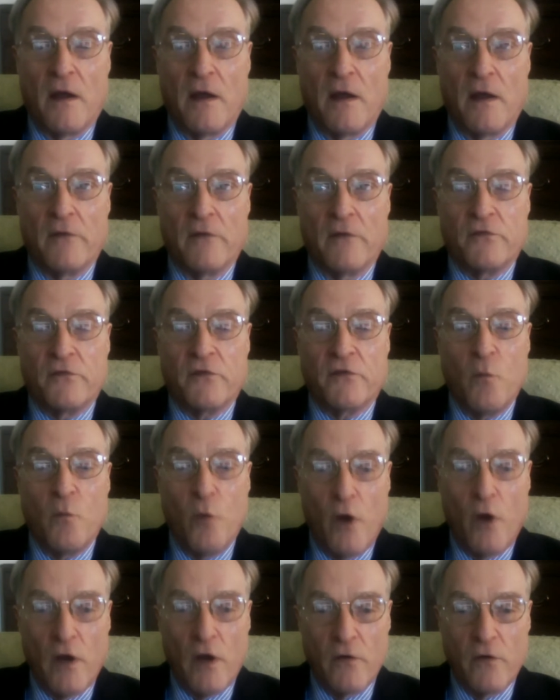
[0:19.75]

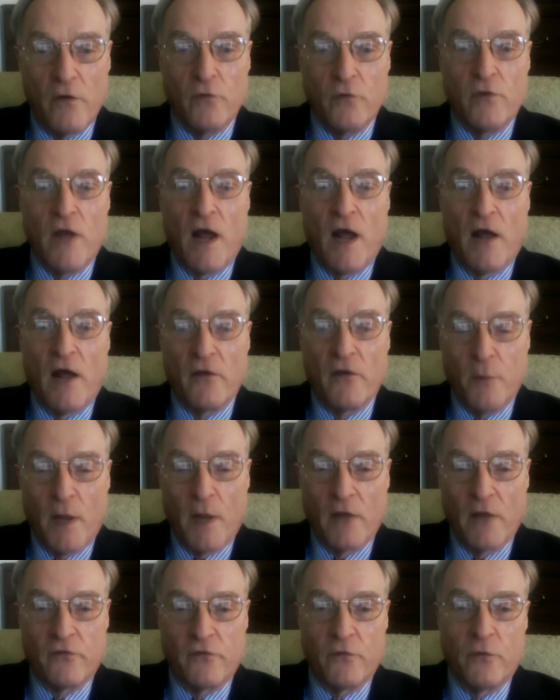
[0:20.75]
someone who dies by
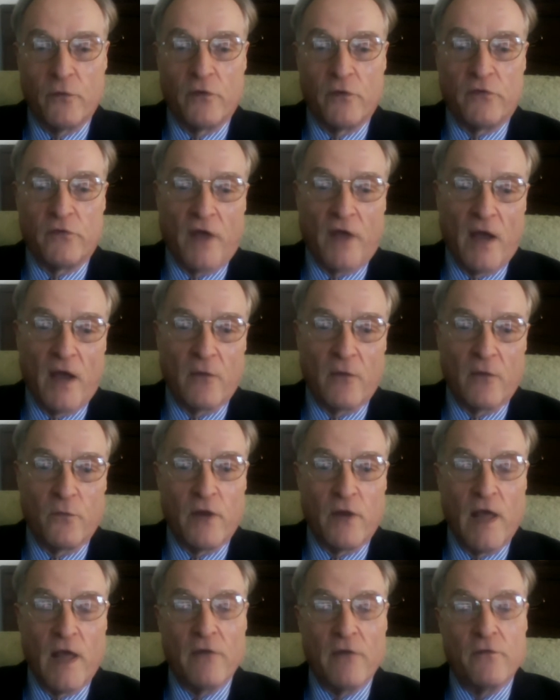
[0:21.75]
suicide would
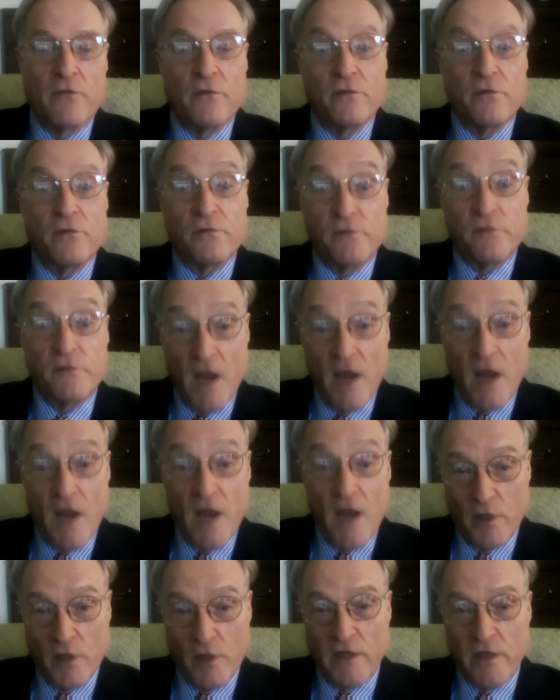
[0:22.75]
have a
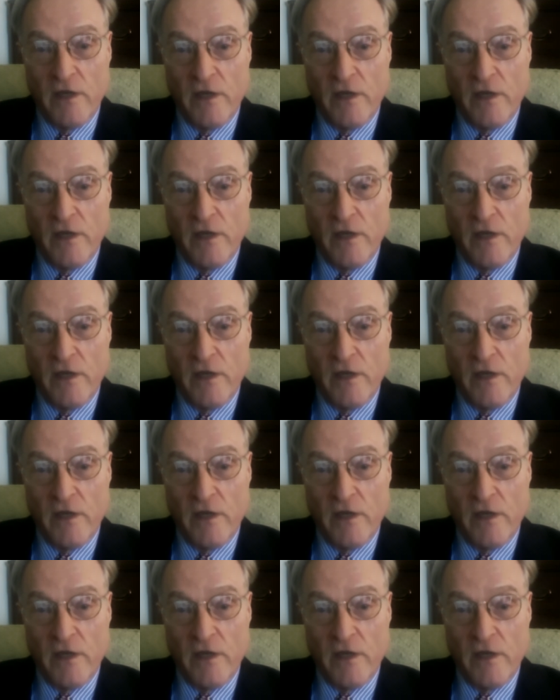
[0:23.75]
family